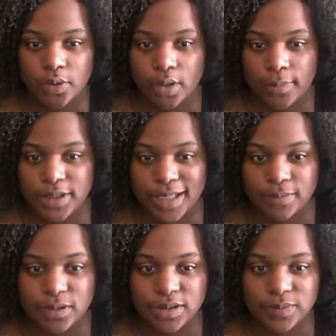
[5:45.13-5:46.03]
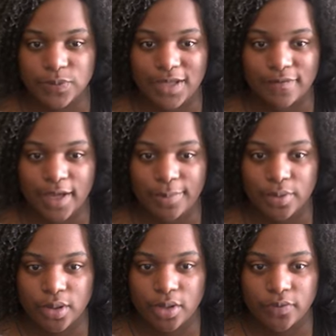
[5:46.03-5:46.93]
Our metabolism, we have
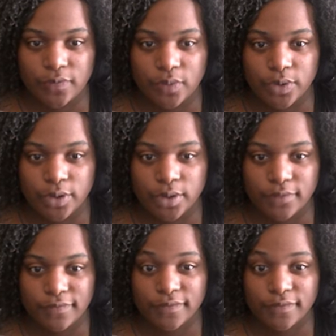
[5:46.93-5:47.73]
hypercarnivore,